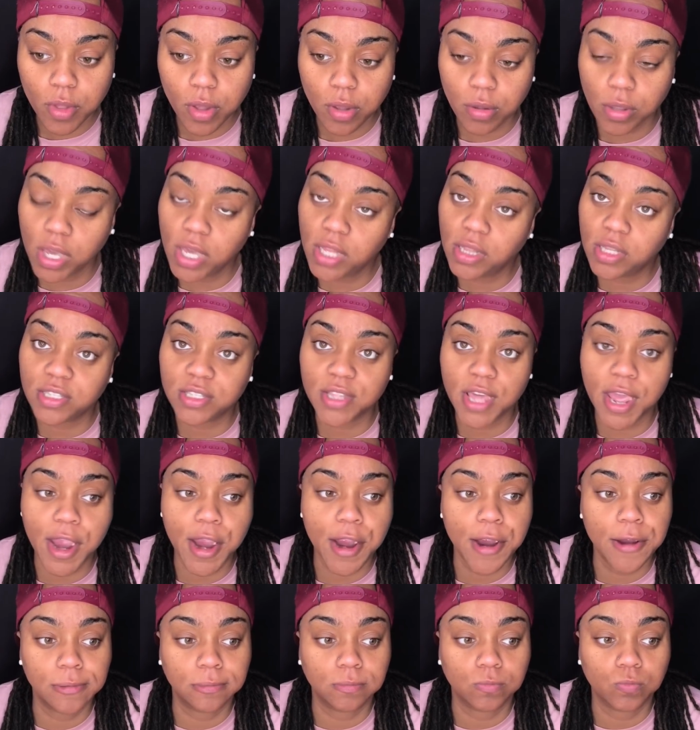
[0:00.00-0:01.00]
Kayla's
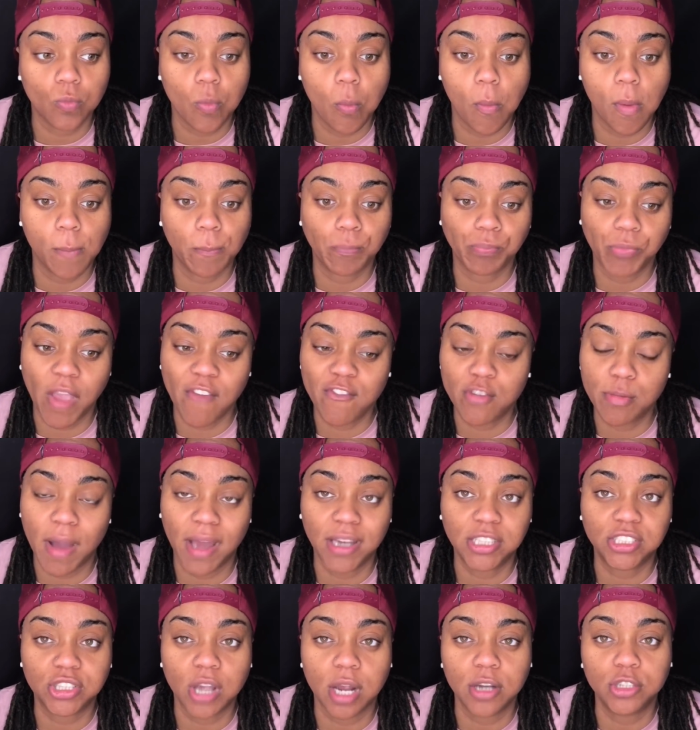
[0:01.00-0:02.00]
there.
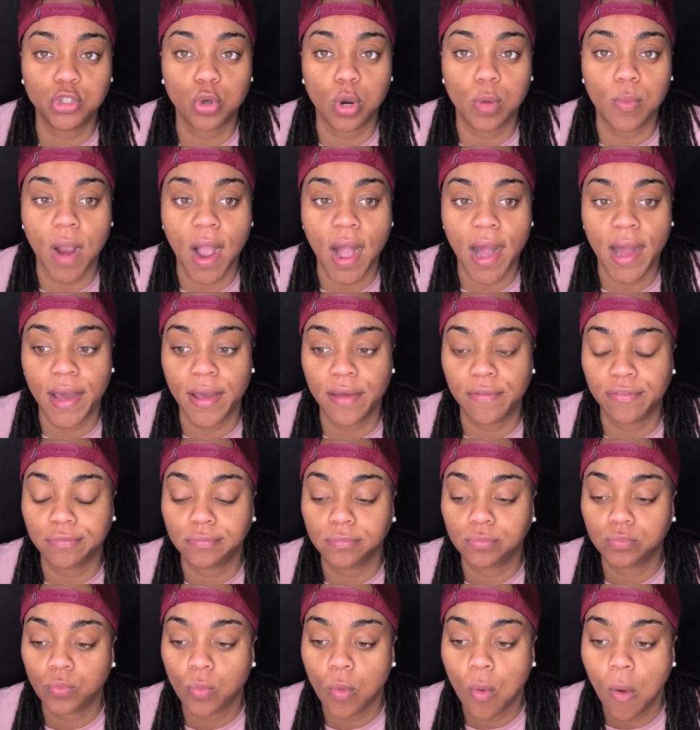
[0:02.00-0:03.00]
Everybody's starting to arrive.
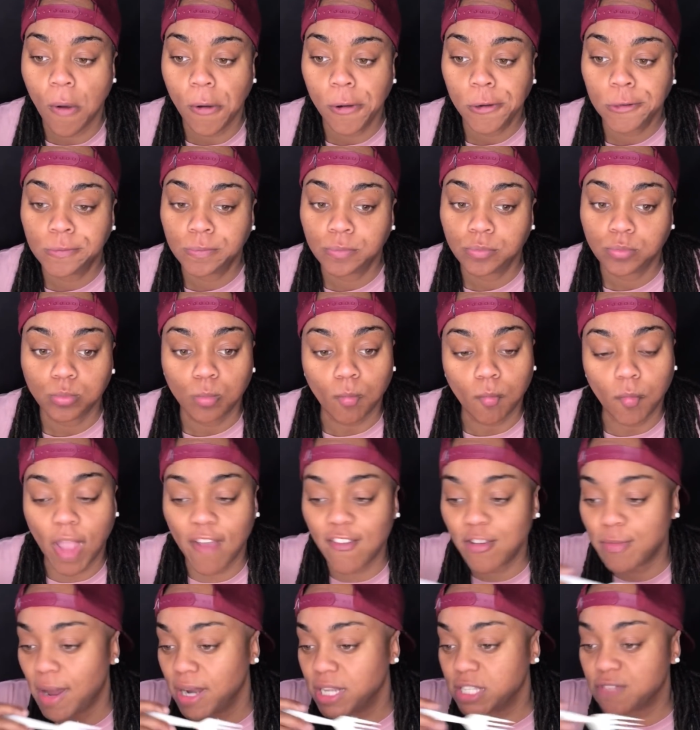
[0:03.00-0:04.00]

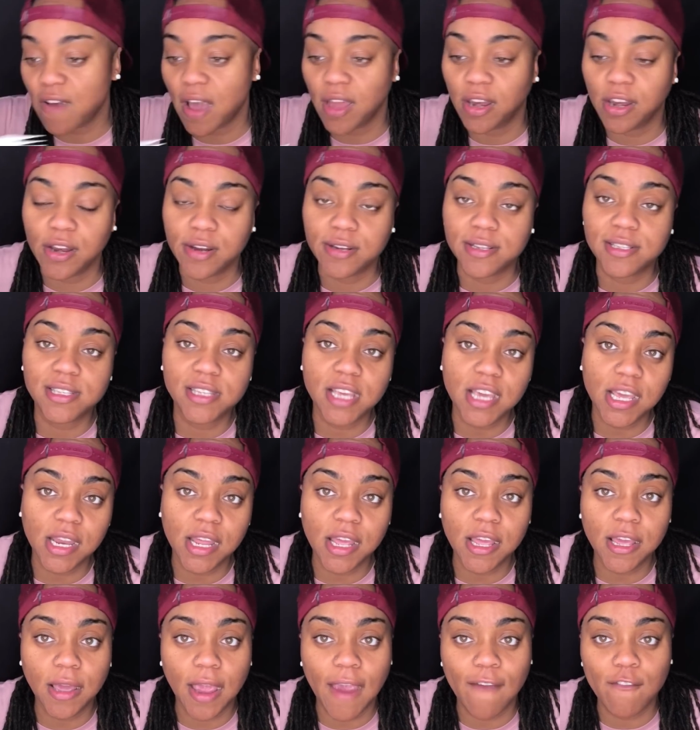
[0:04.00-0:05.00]
Everybody's finding their
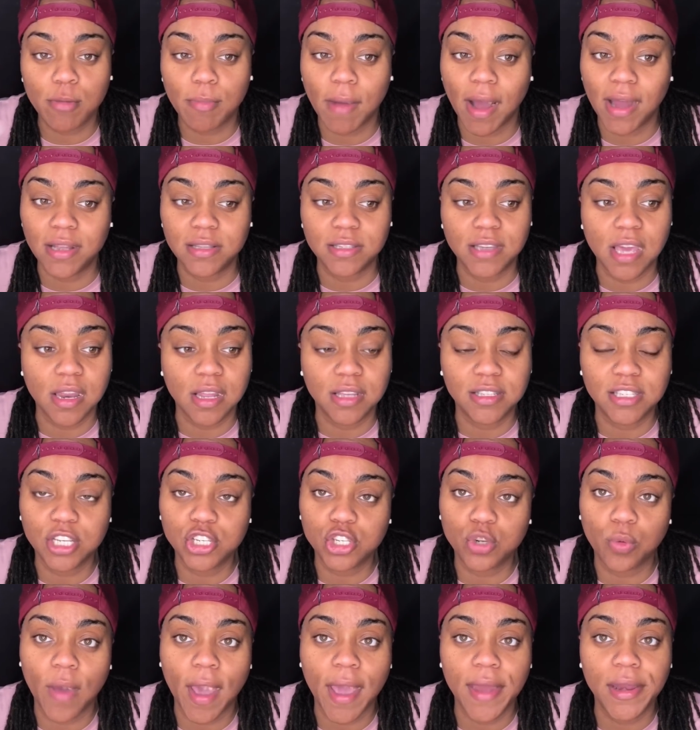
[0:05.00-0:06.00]
seating. Everybody's getting
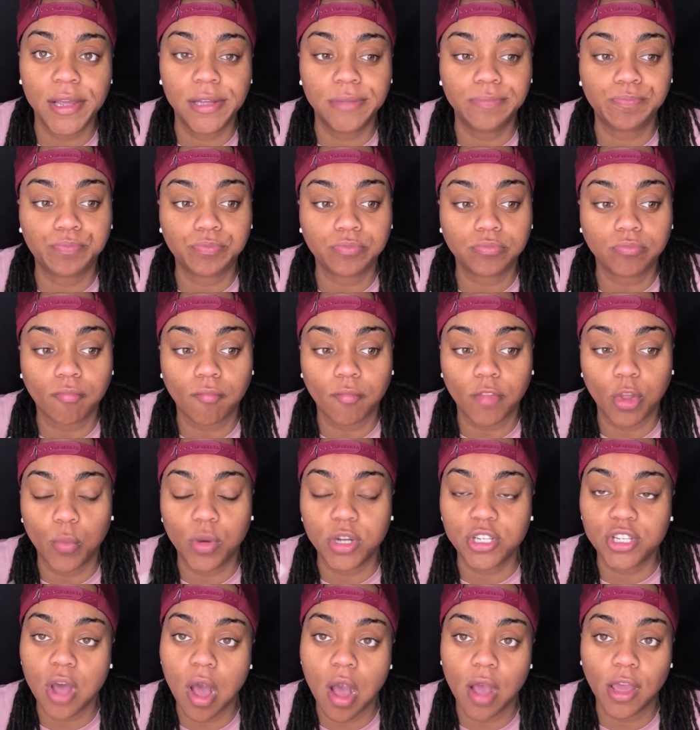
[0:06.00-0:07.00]
situated. We're
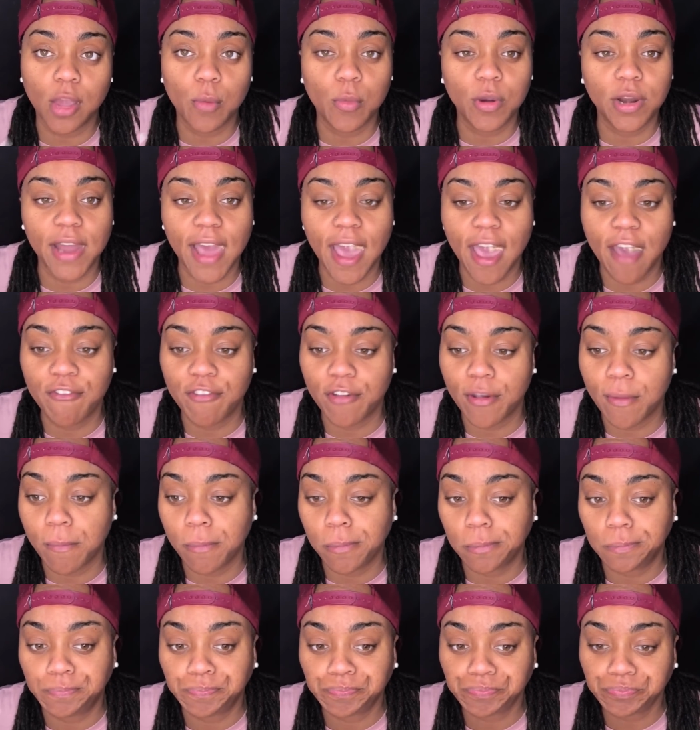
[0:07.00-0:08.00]
talking, we're laughing.
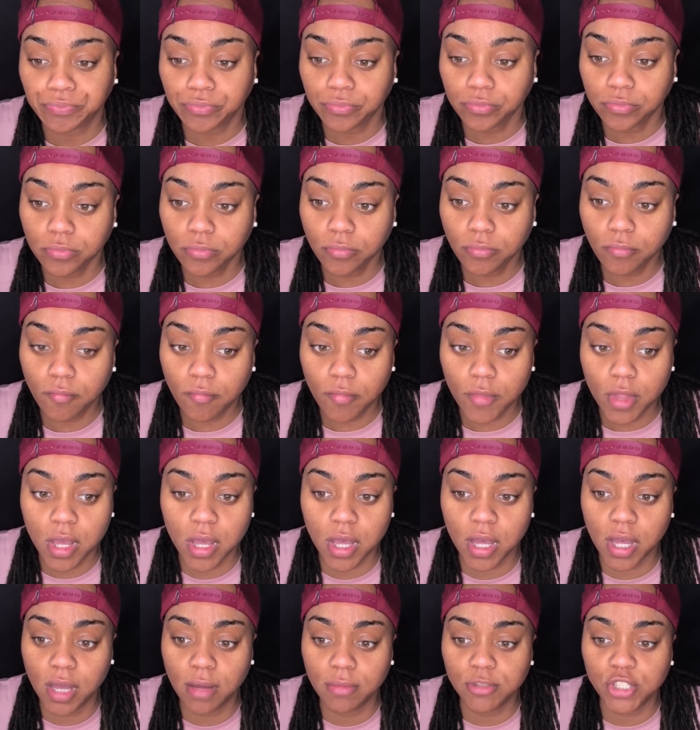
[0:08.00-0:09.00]

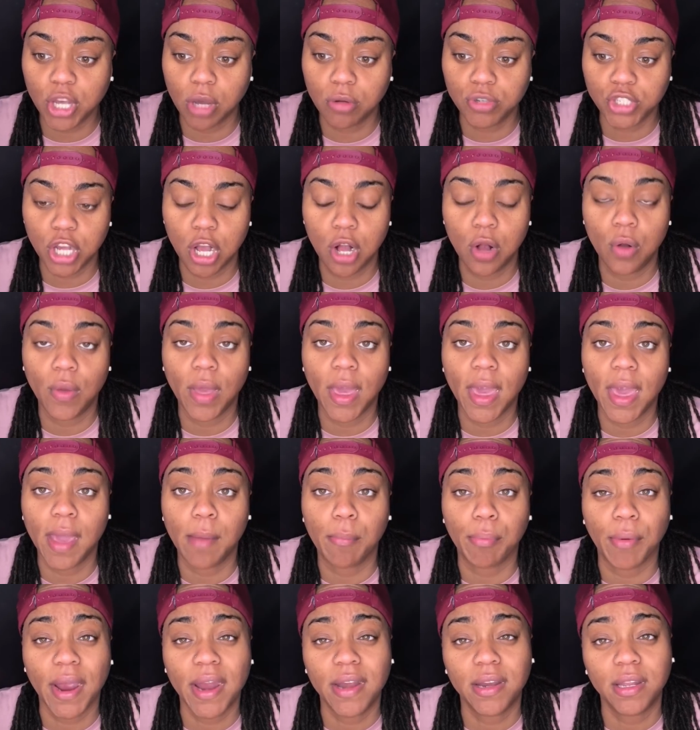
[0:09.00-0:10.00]
JoJo and
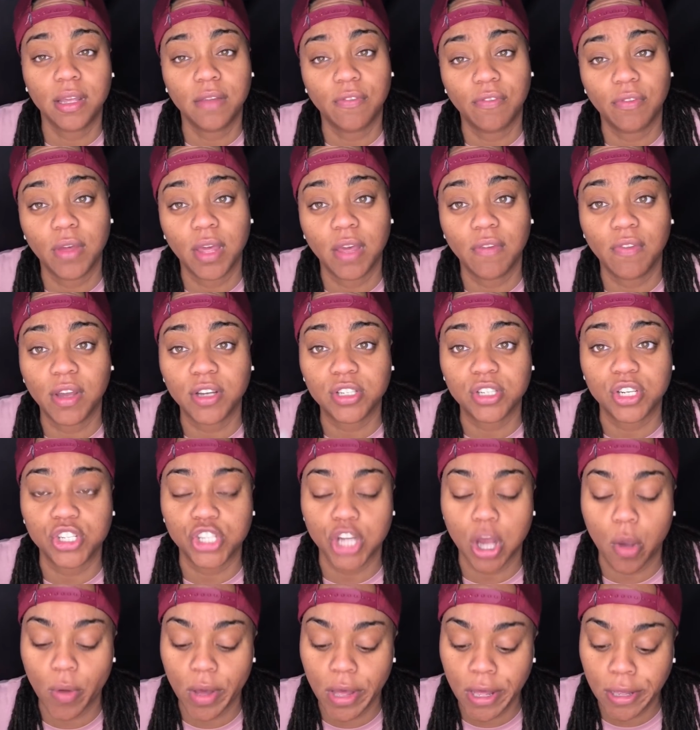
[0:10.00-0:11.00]
Brandy eventually
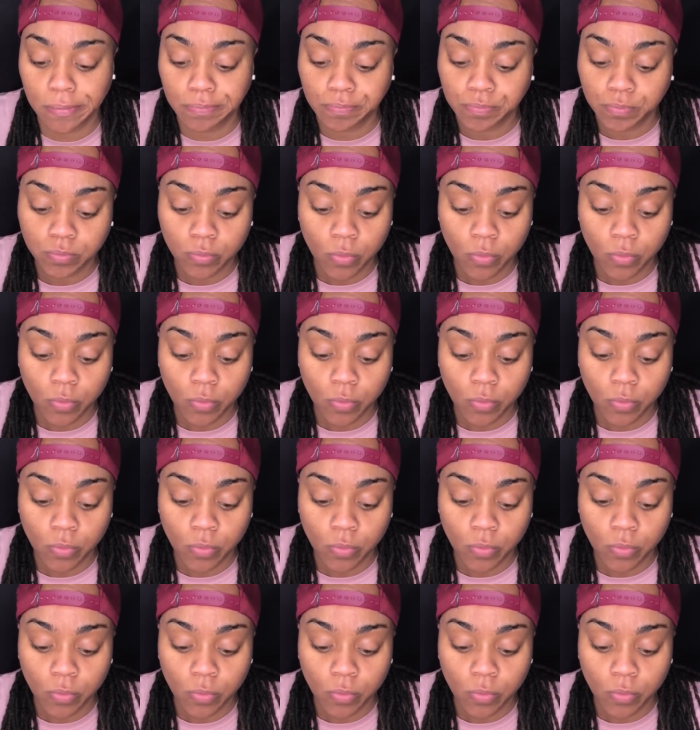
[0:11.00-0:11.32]
show up.